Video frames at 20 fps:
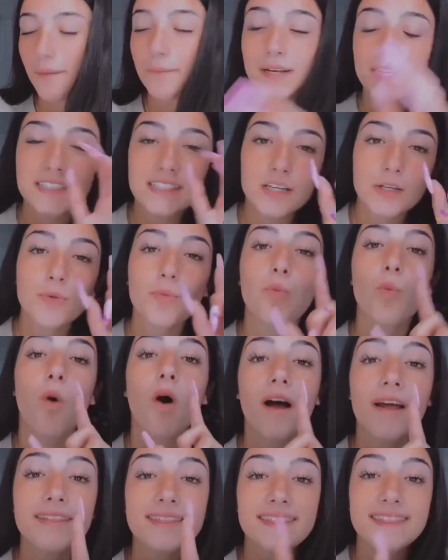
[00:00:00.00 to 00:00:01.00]
gonna tell you
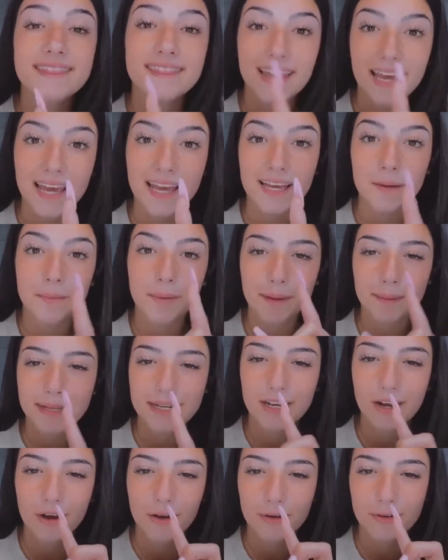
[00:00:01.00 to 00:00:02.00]
one thing about my
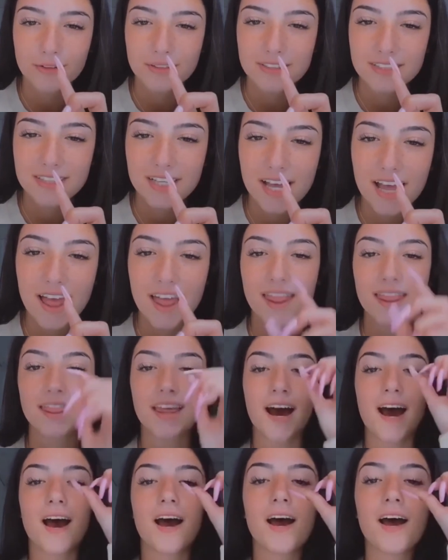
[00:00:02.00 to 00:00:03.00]
nose
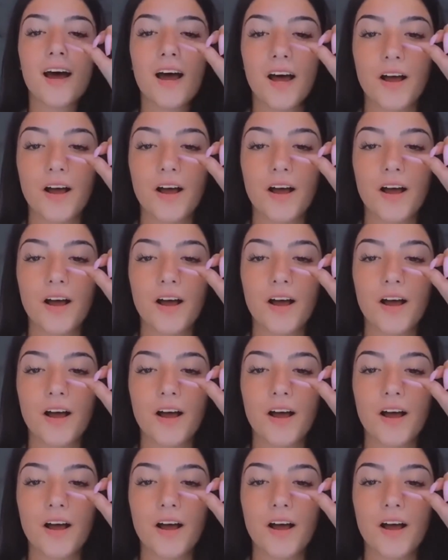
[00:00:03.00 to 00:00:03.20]
that